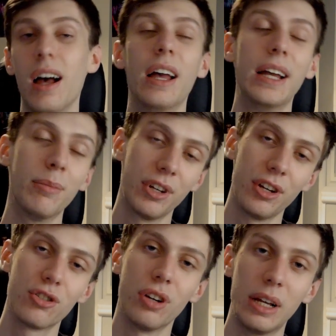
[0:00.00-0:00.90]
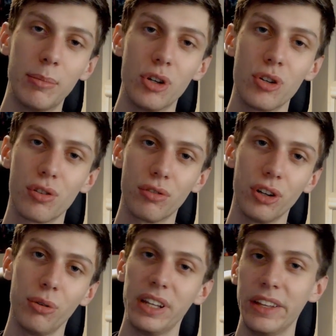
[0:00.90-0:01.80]
I am going to try and push
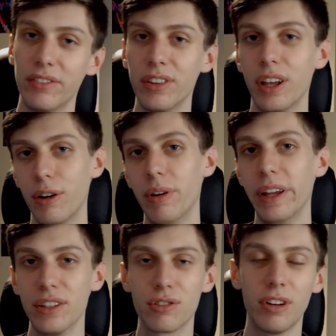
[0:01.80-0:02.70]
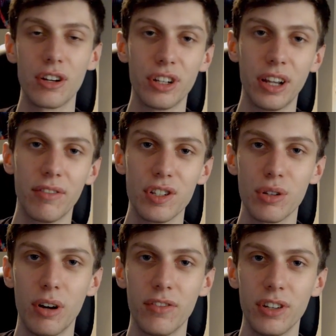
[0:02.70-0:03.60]
through even though it is crashing every
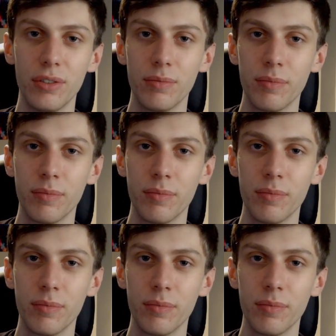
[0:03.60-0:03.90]
so often,